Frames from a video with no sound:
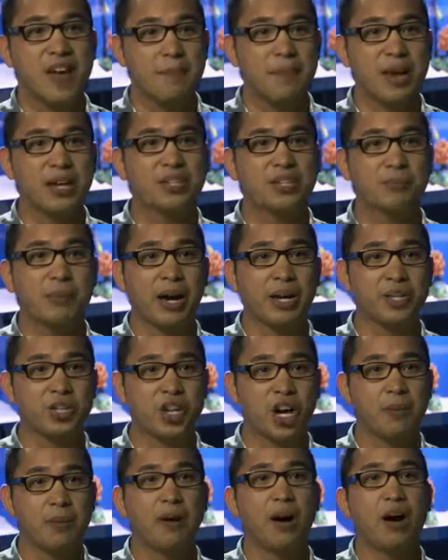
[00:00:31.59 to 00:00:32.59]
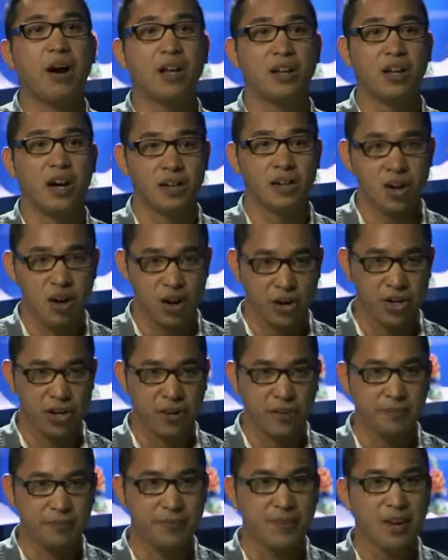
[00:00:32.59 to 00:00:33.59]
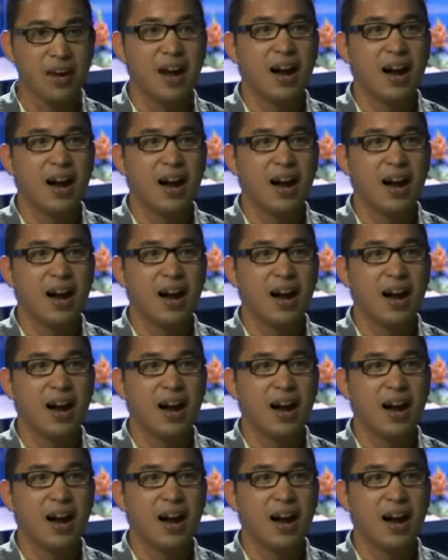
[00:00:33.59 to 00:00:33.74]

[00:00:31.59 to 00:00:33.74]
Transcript: that makes my job a lot harder.